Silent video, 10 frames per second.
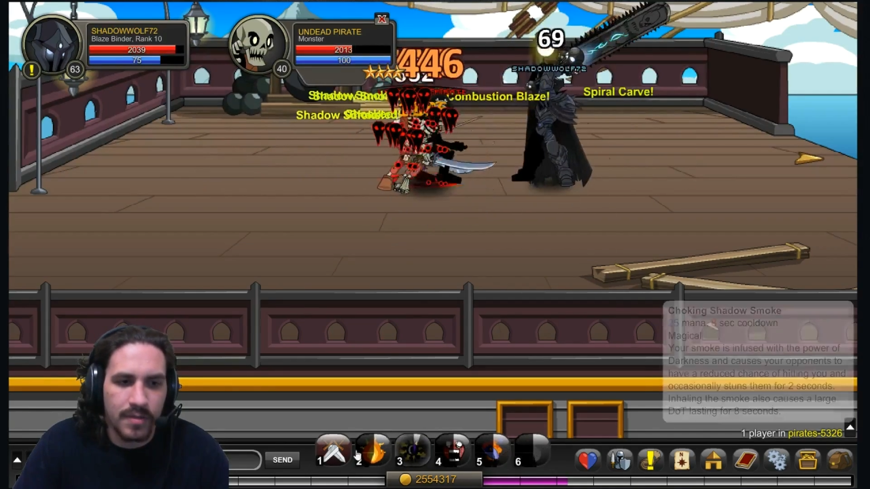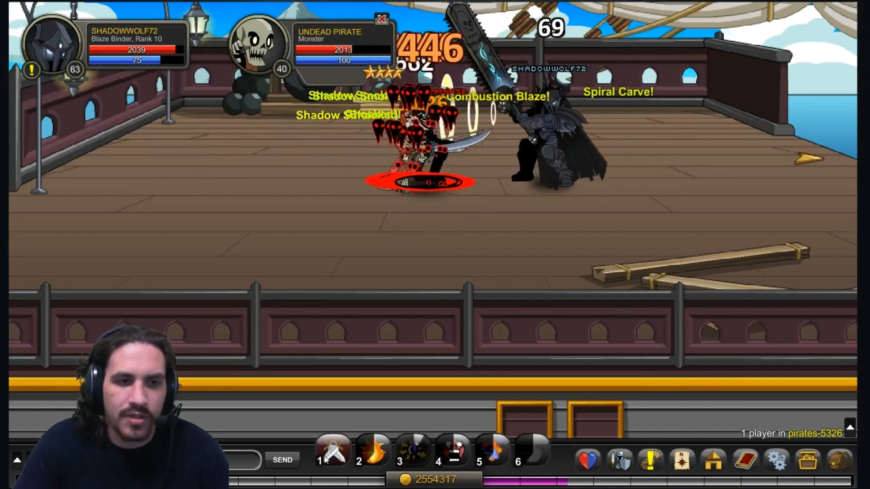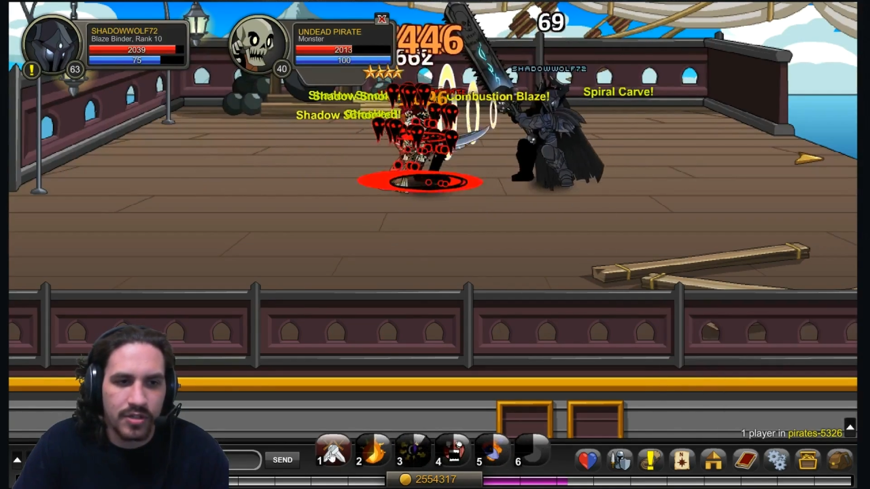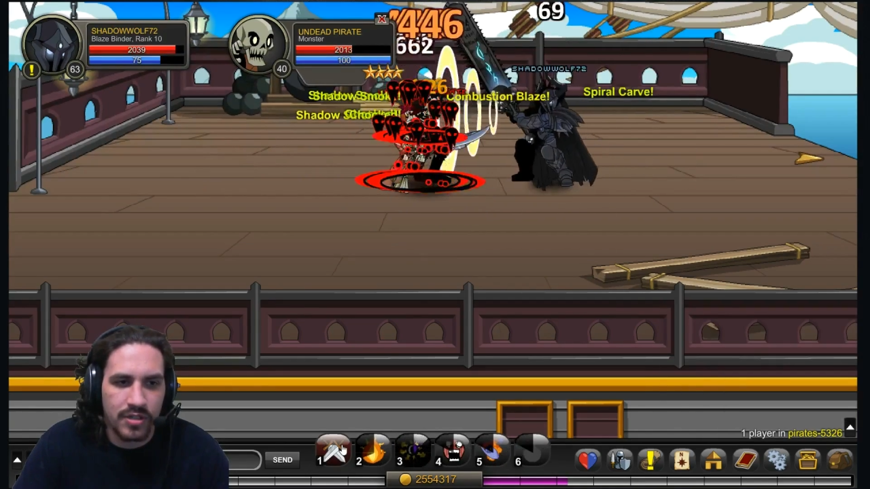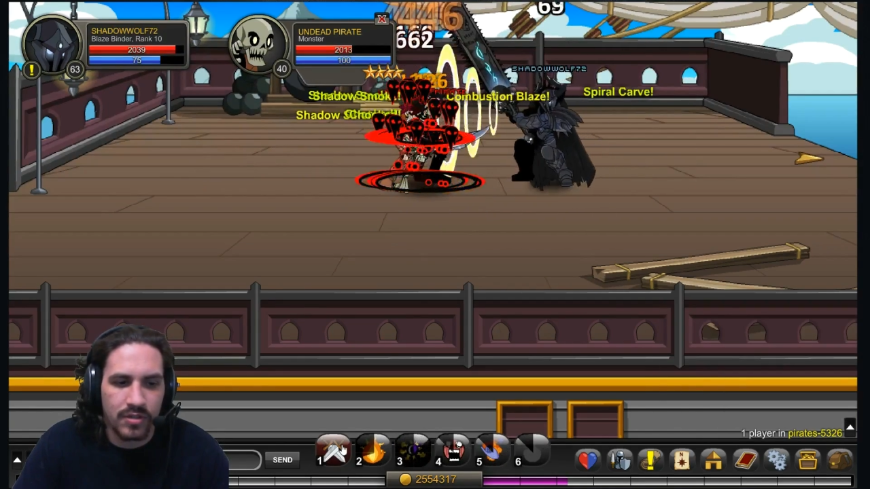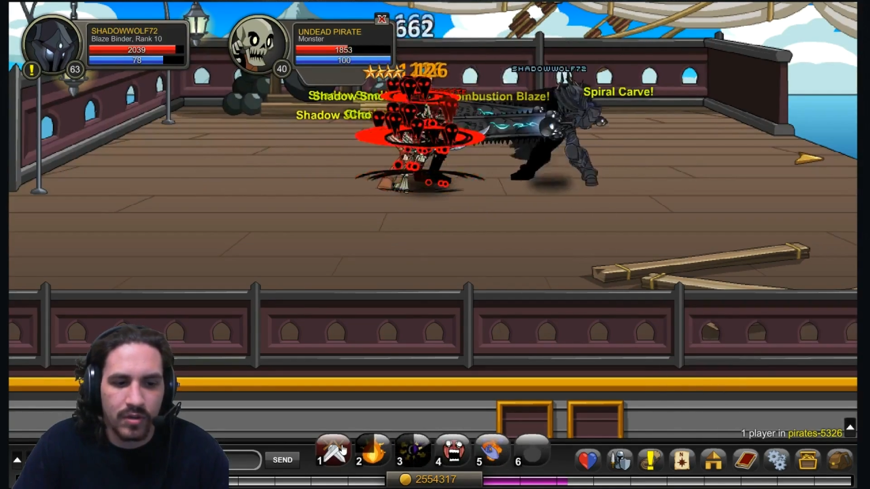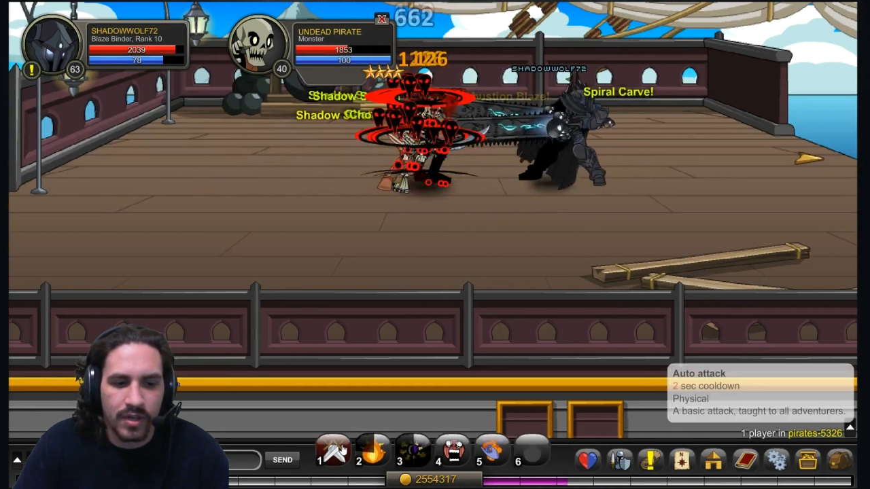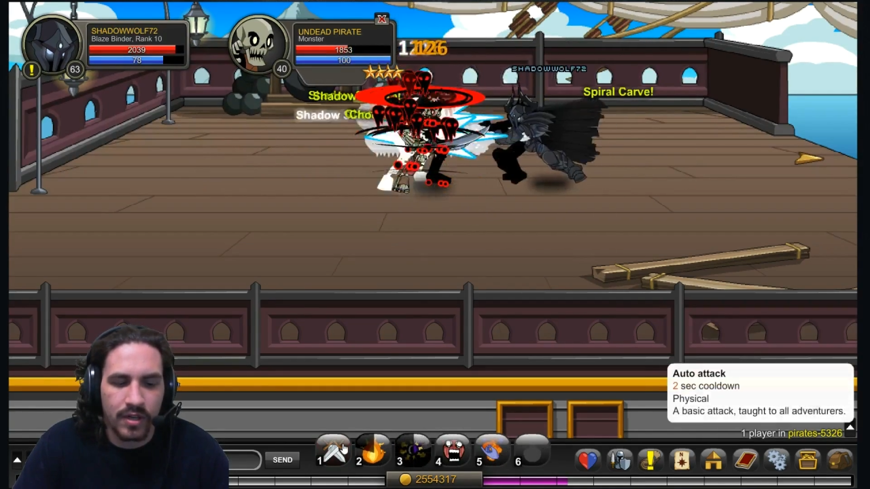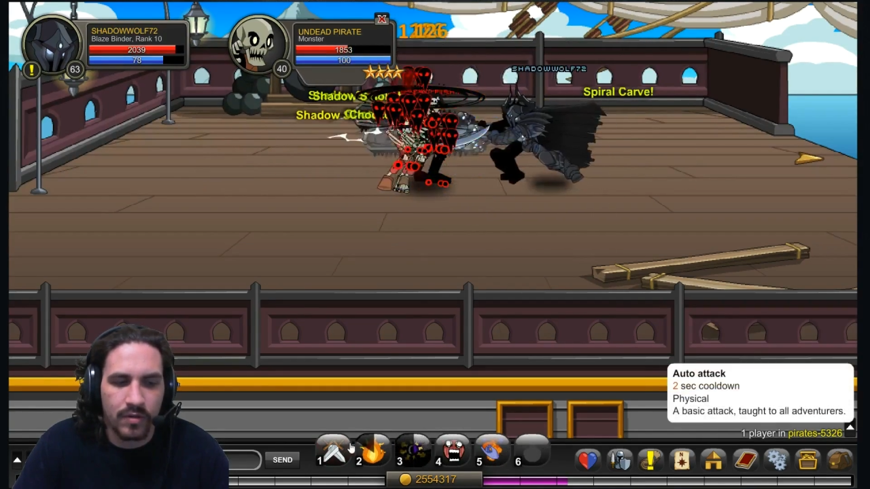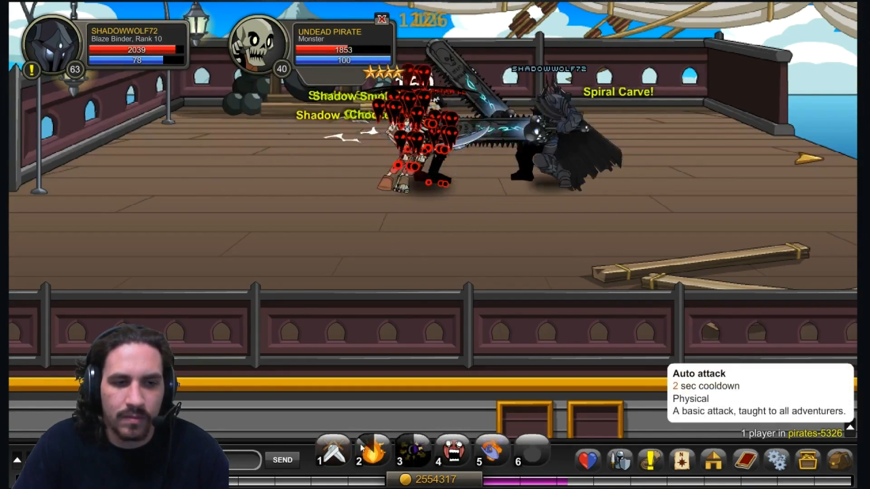just
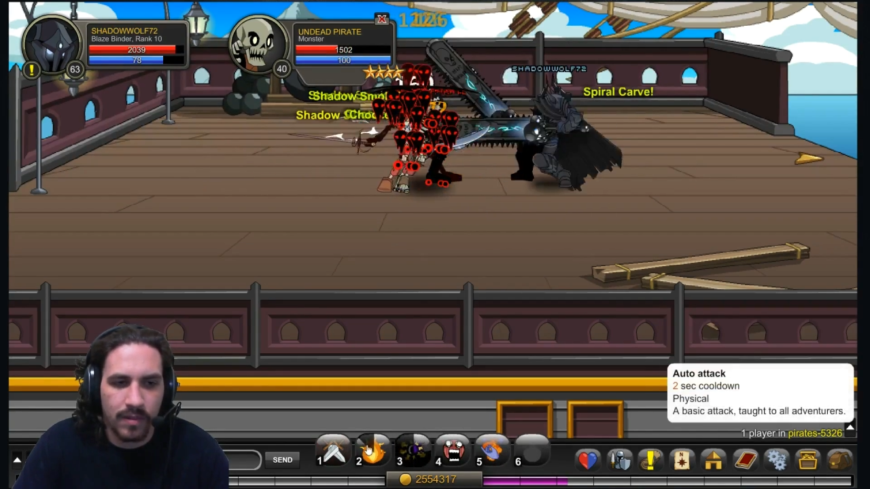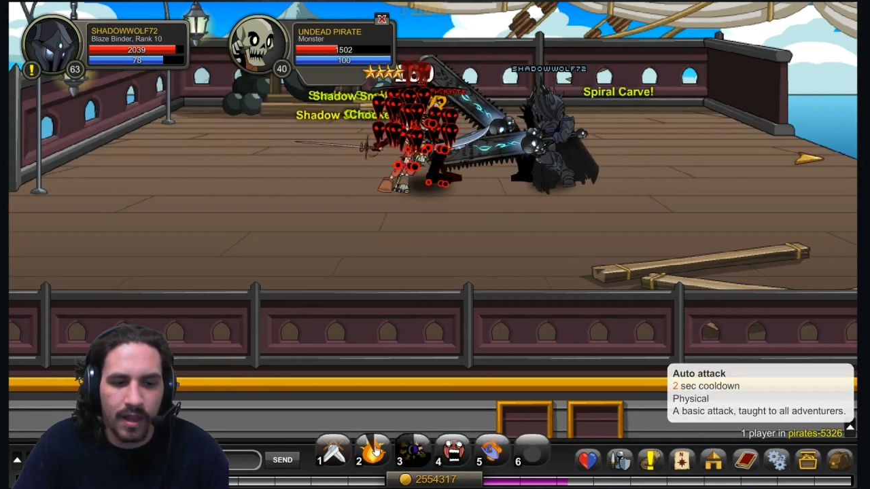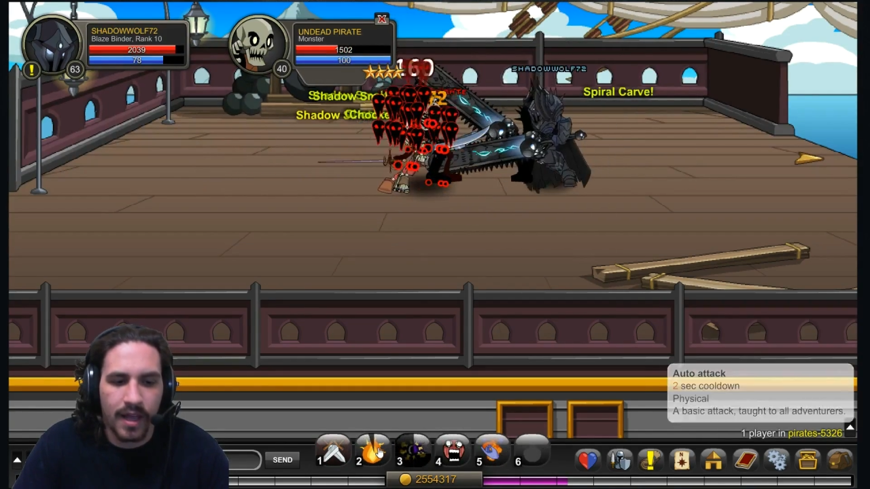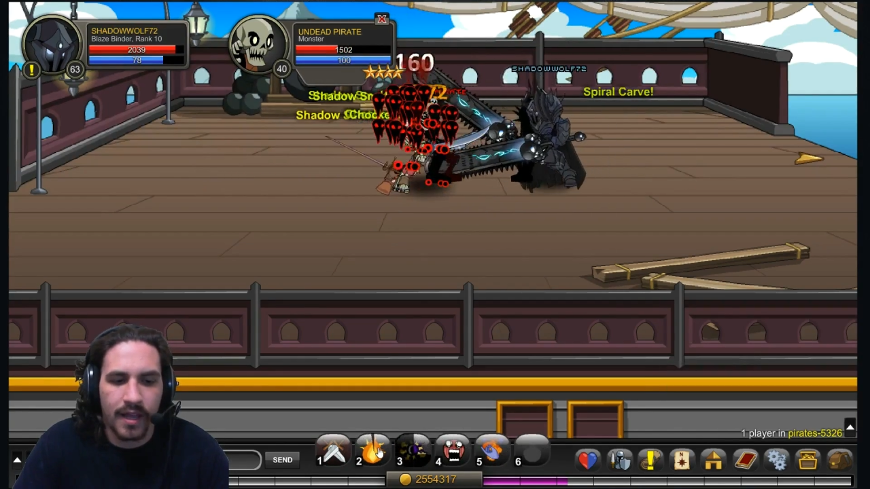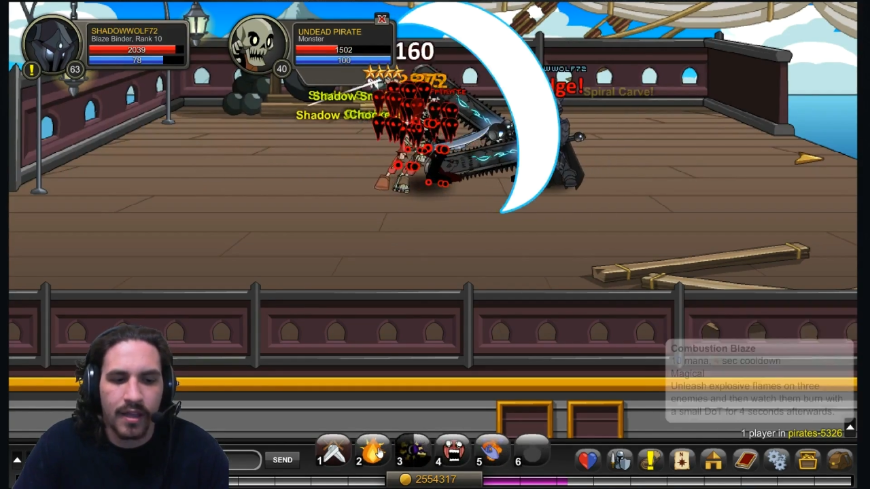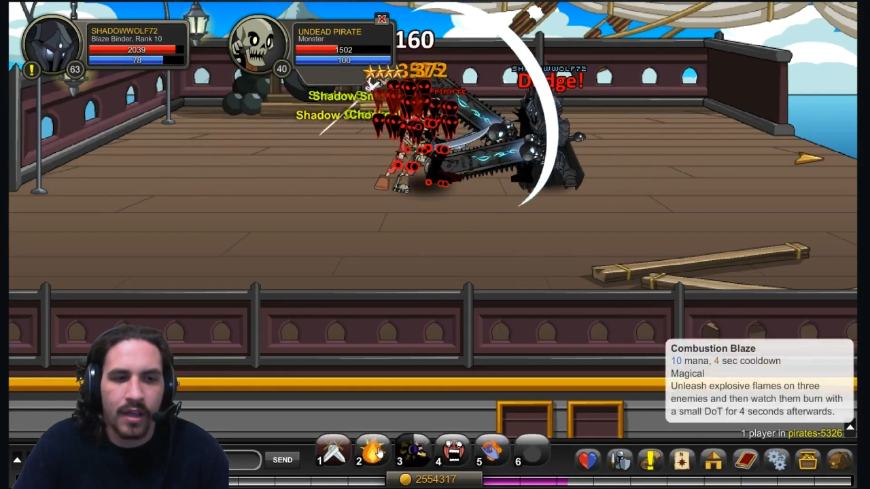looking to apply